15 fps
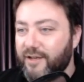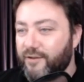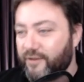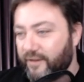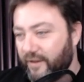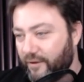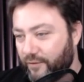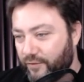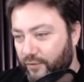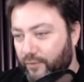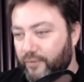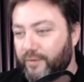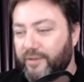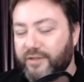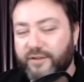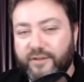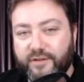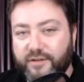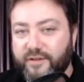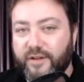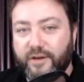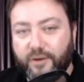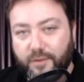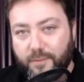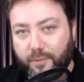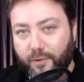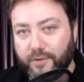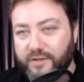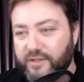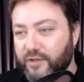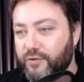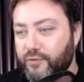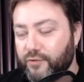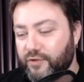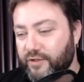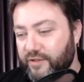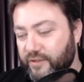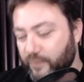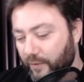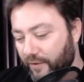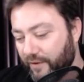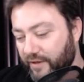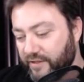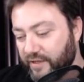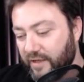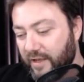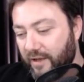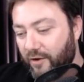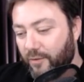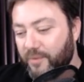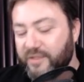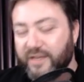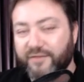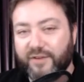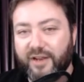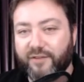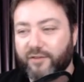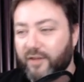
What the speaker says: Do they not talk to each other? Do they not employ social justice warriors on almost every level?